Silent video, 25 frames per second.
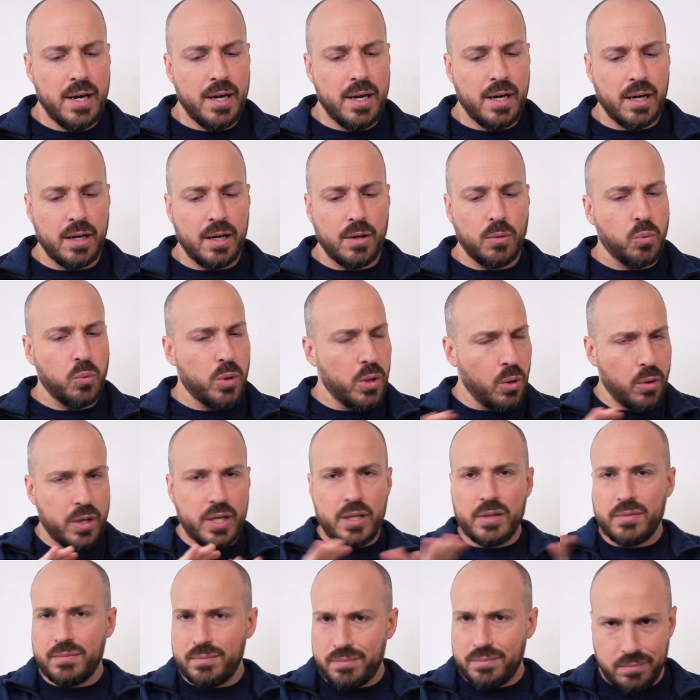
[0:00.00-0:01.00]
uh, we
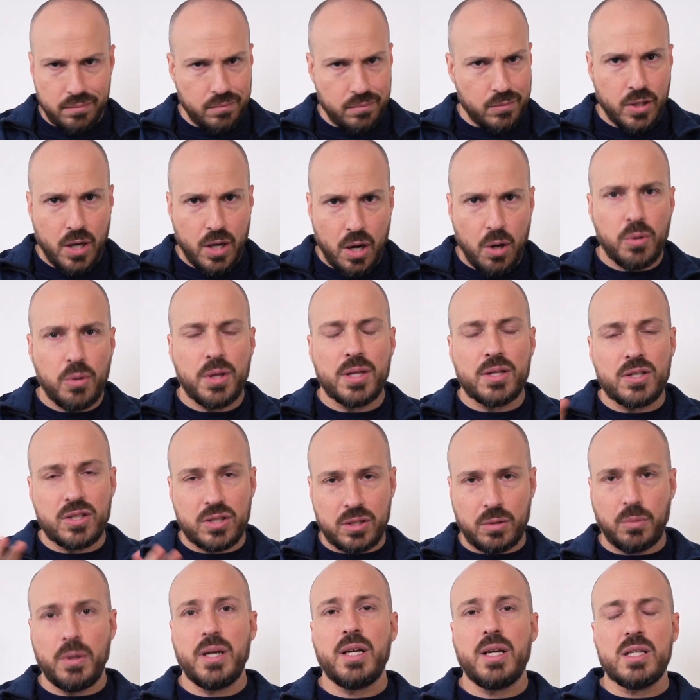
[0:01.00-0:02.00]
already know that the
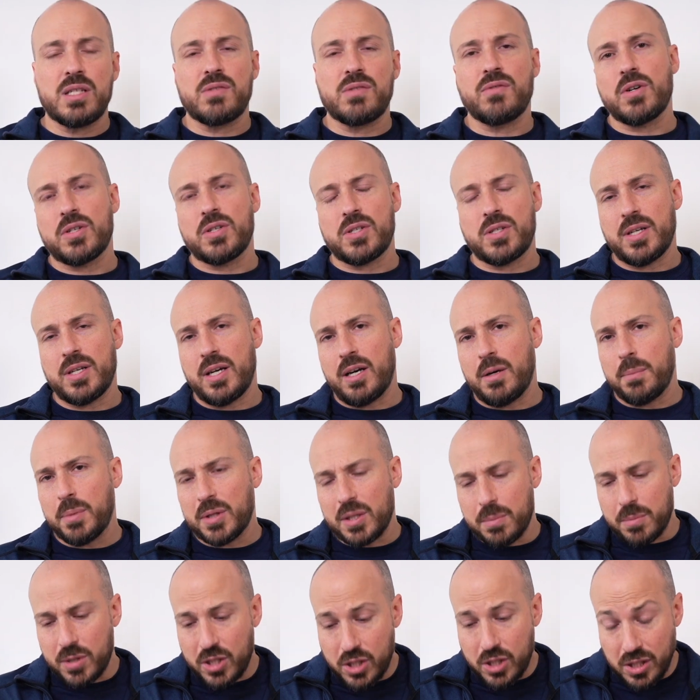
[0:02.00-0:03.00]
screen is versatile,
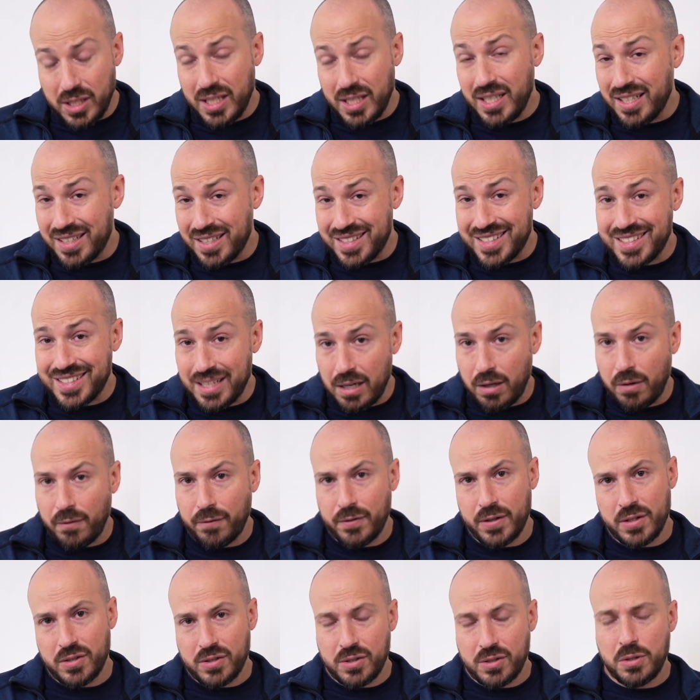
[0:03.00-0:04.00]
but the machine
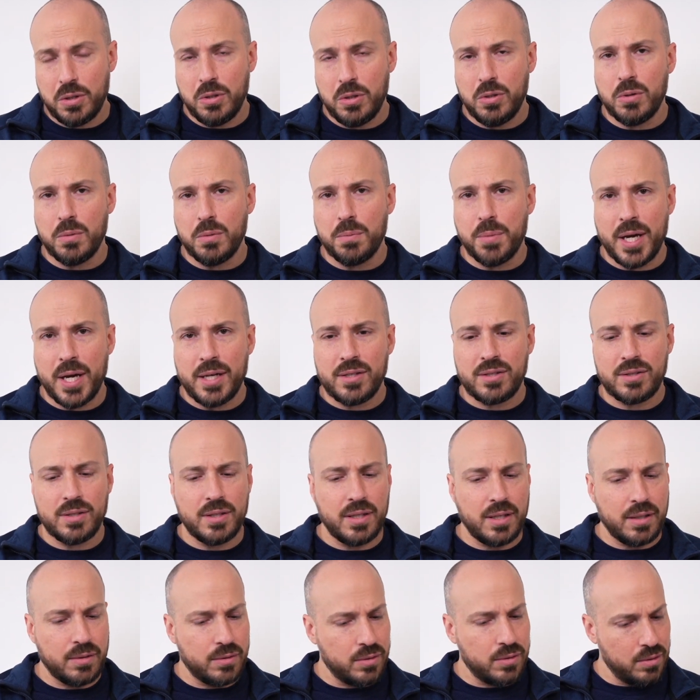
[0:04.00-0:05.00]
itself is too, based
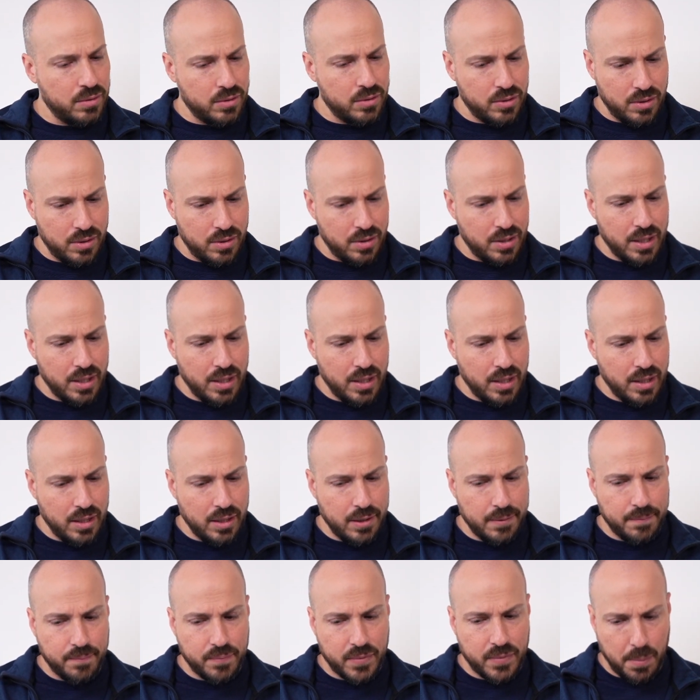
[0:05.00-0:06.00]
on
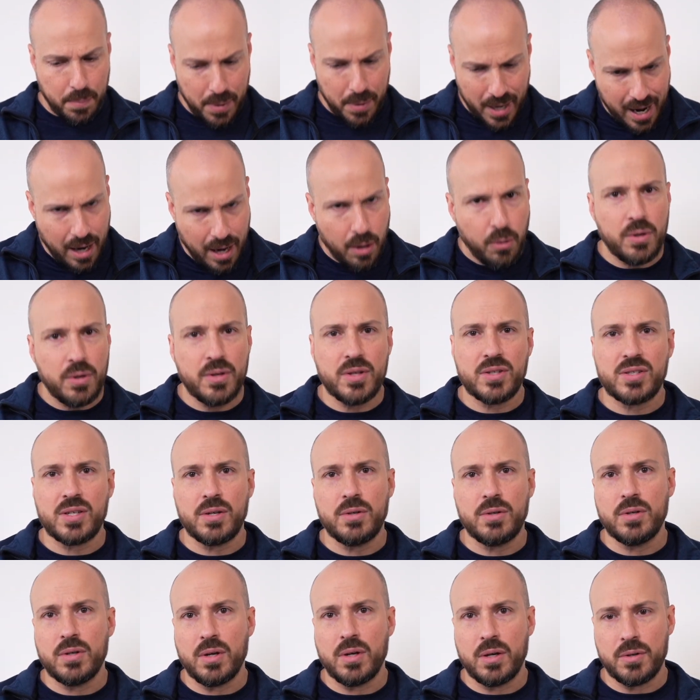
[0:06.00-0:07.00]
the, the power that's
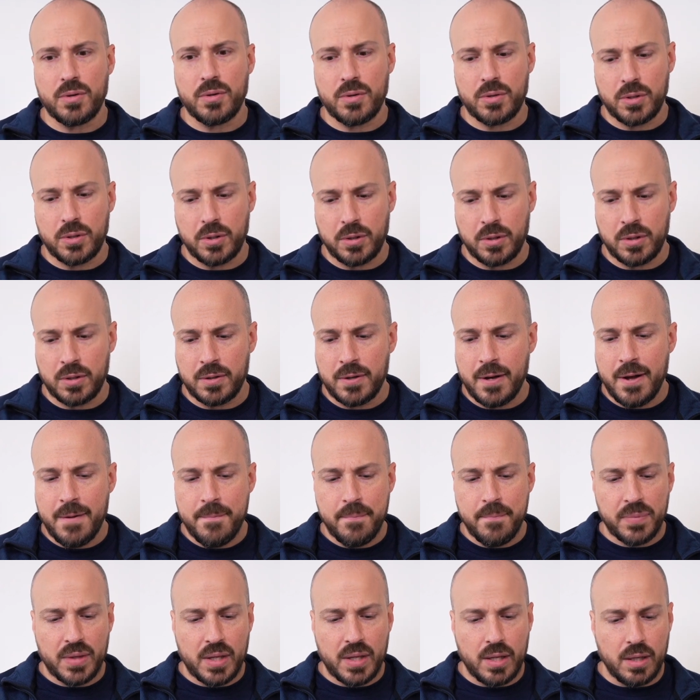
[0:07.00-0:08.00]
under, under the hood,
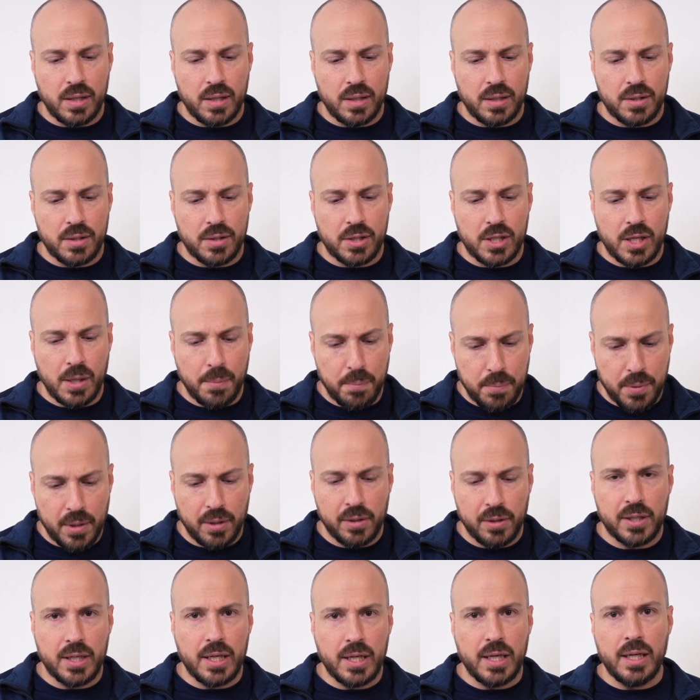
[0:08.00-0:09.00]
uh, the
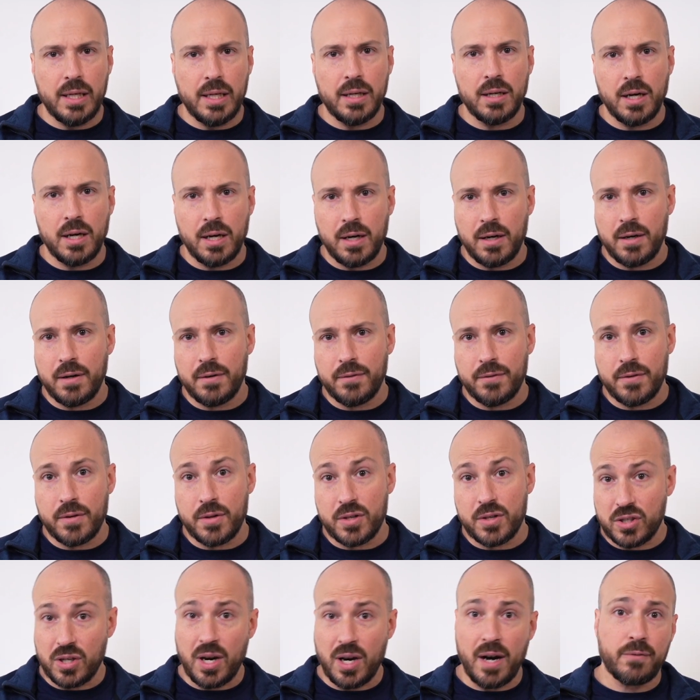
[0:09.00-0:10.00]
ability of
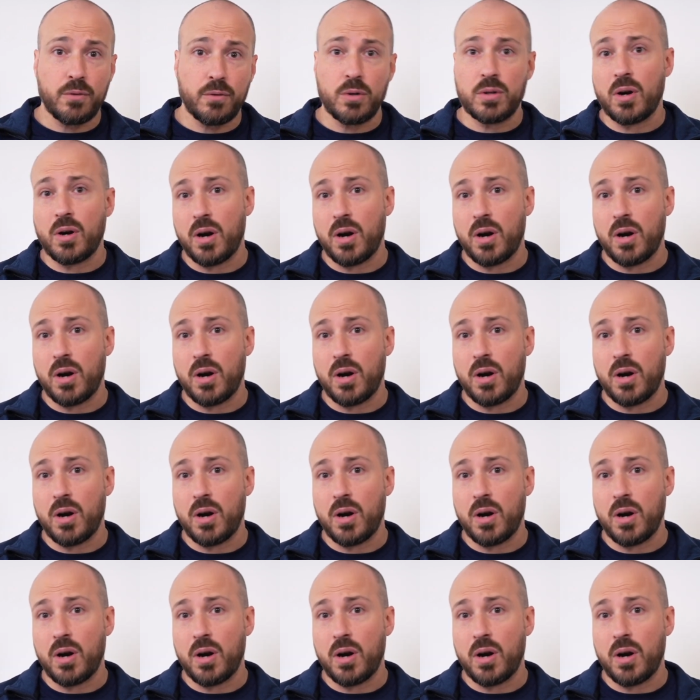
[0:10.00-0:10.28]
the software and the